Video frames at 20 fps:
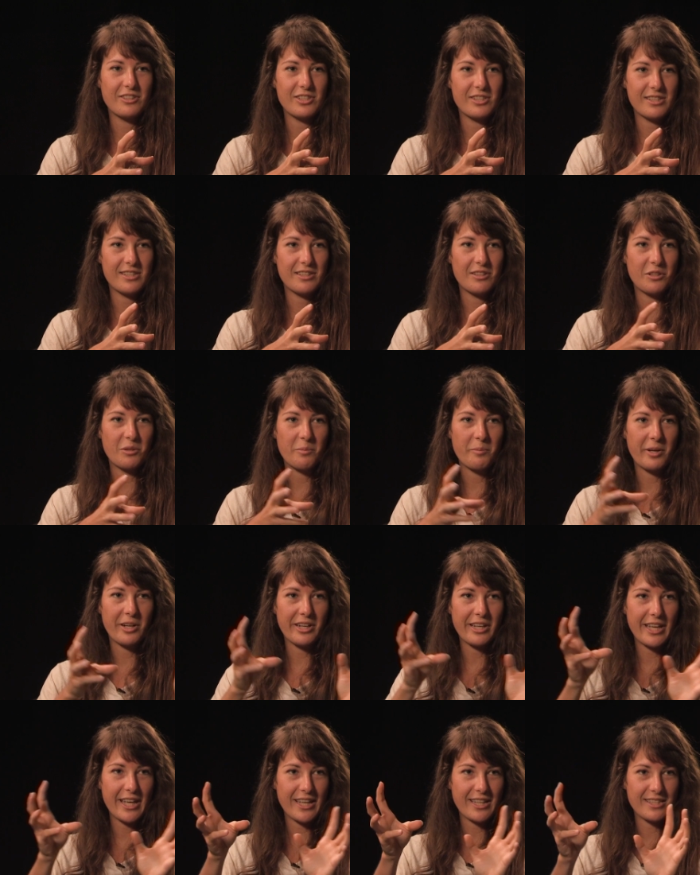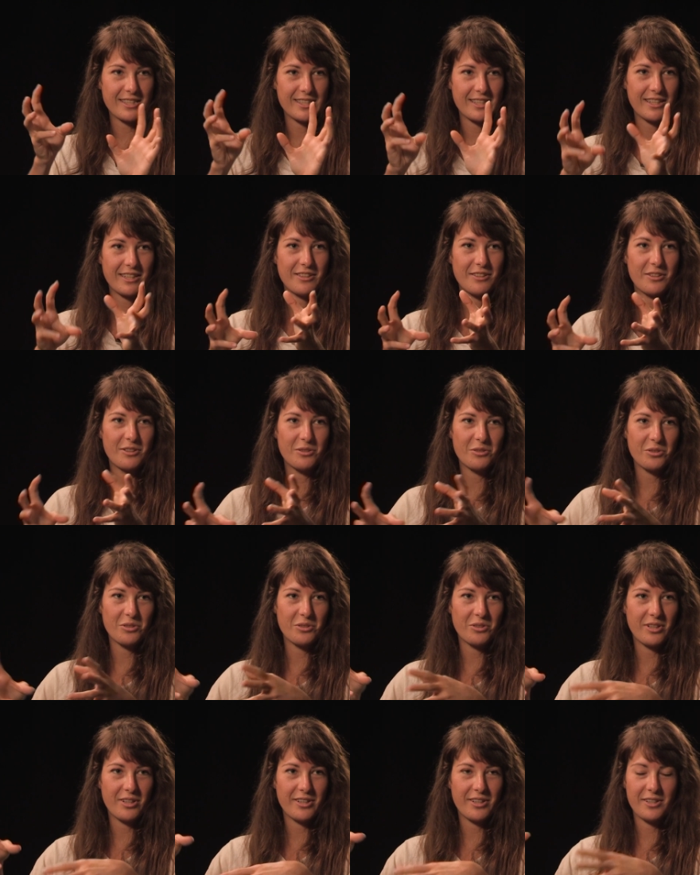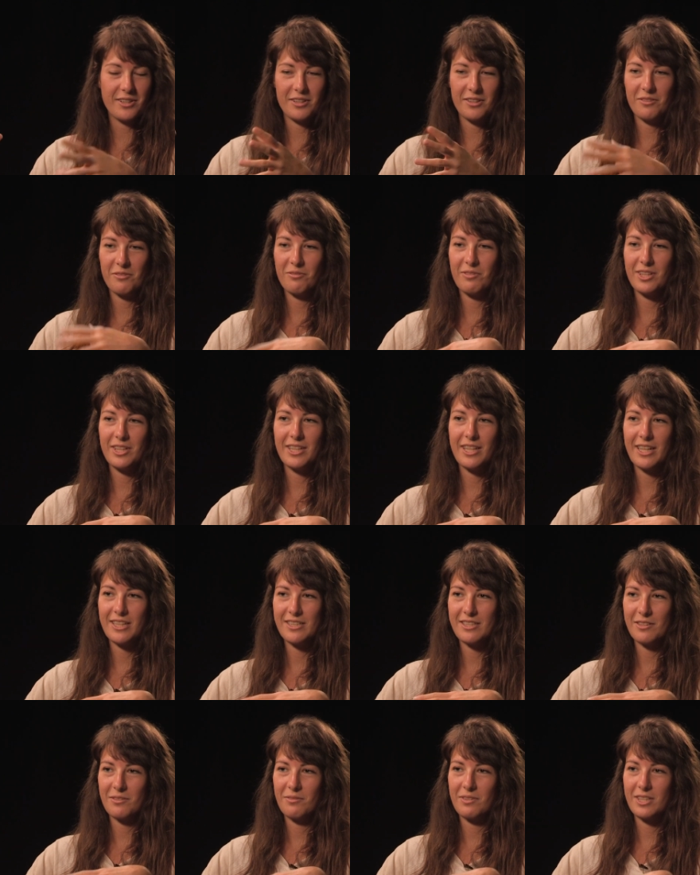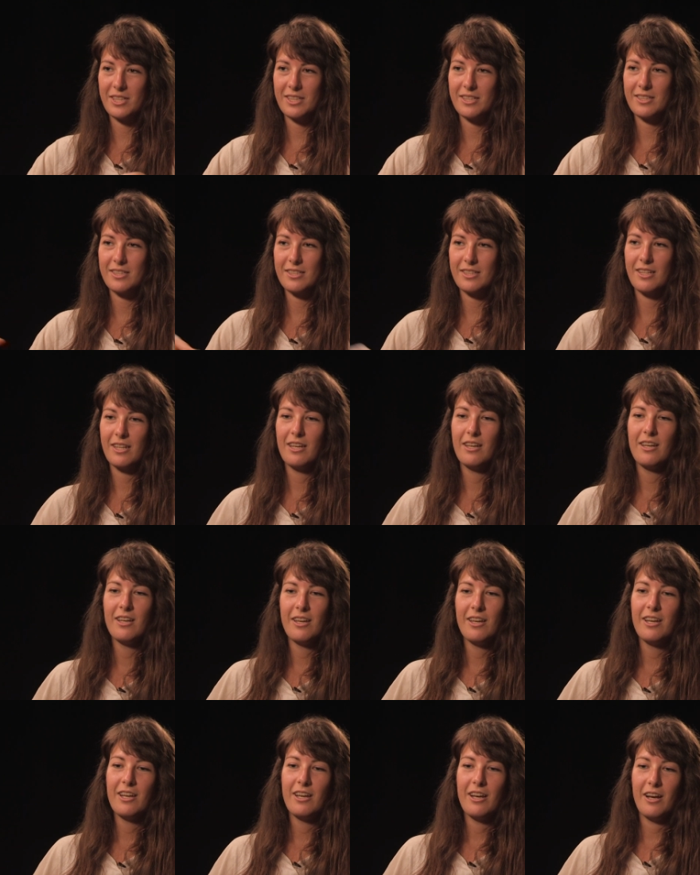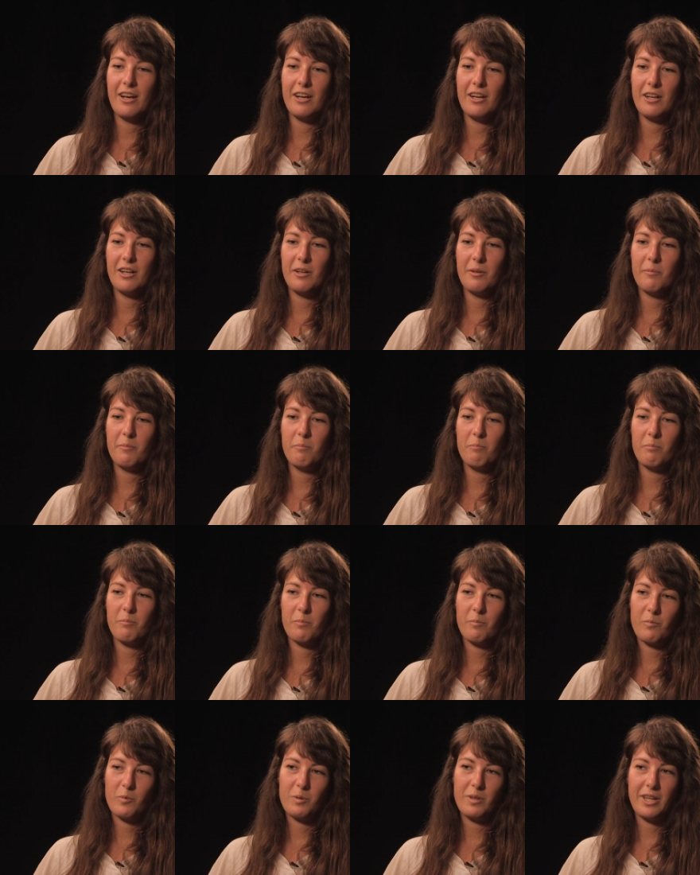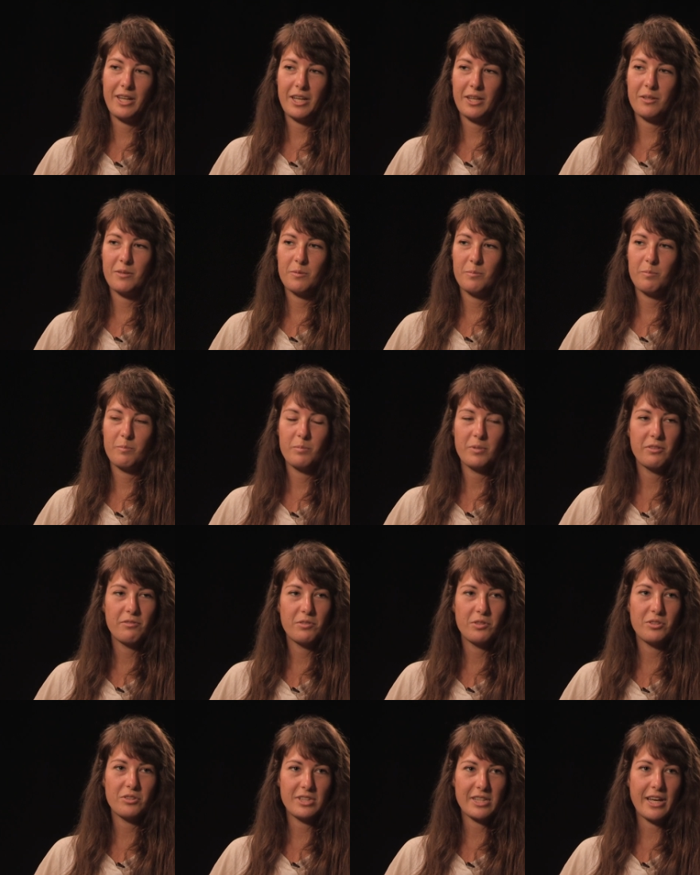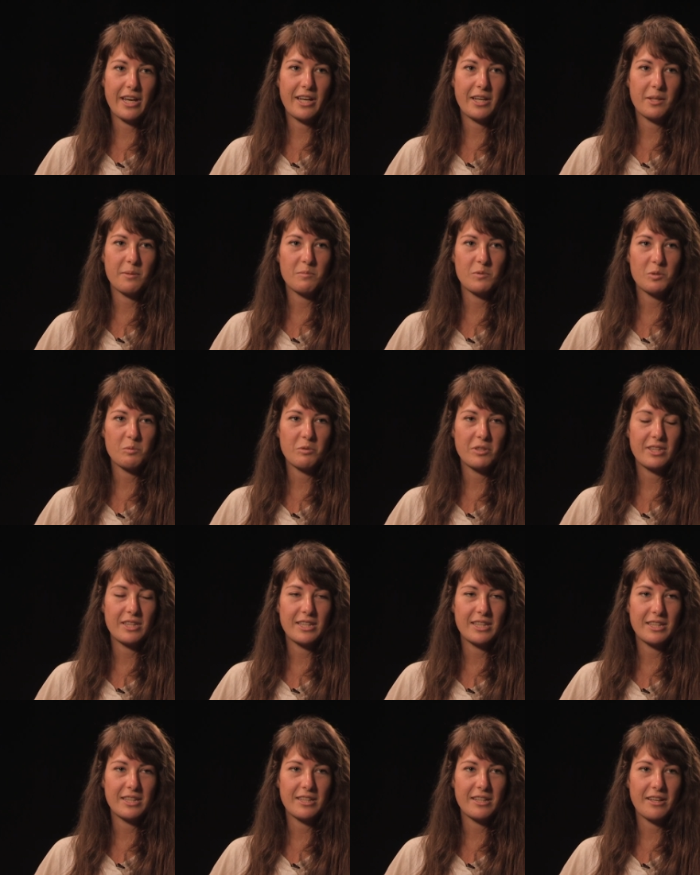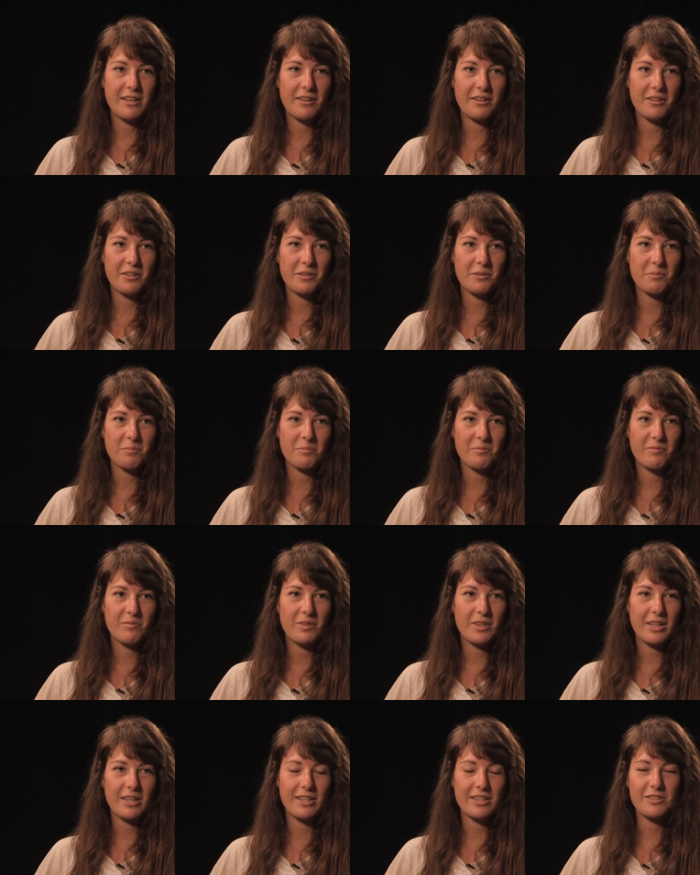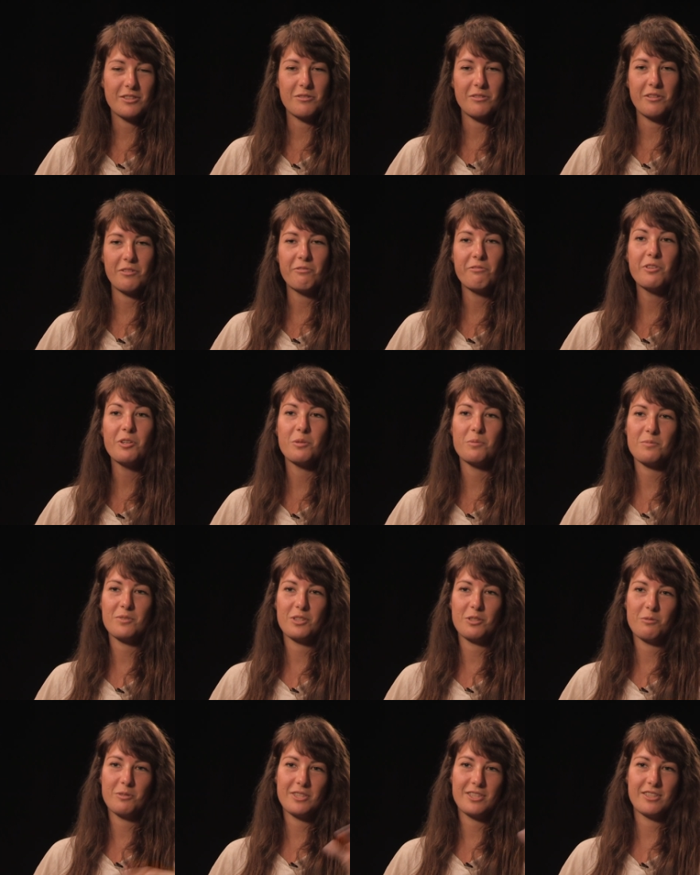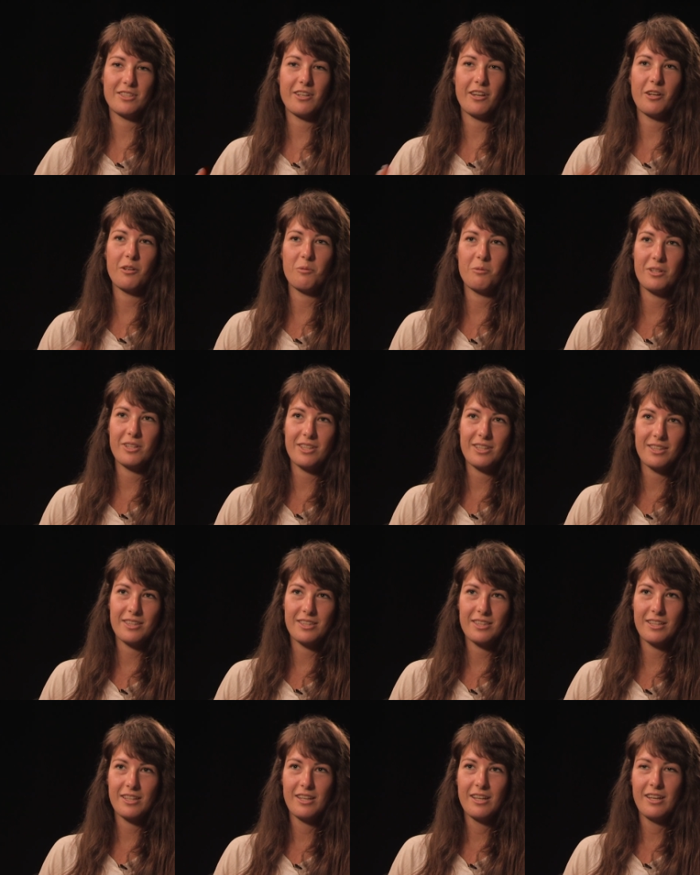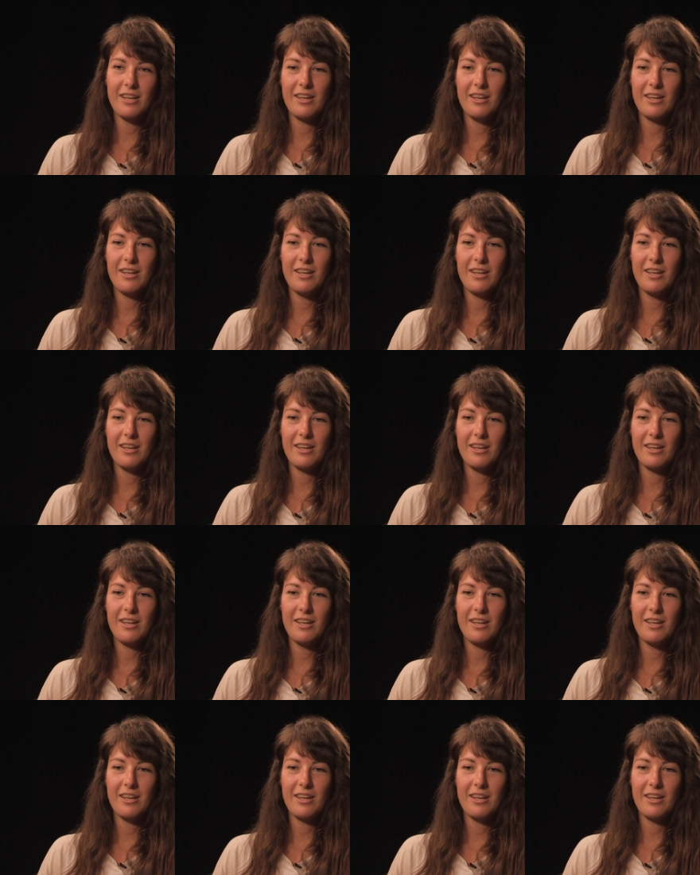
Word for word: they're just little maquettes, like little uh, vignettes of these, yeah, like pivotal times within um, the history of film. So we start with,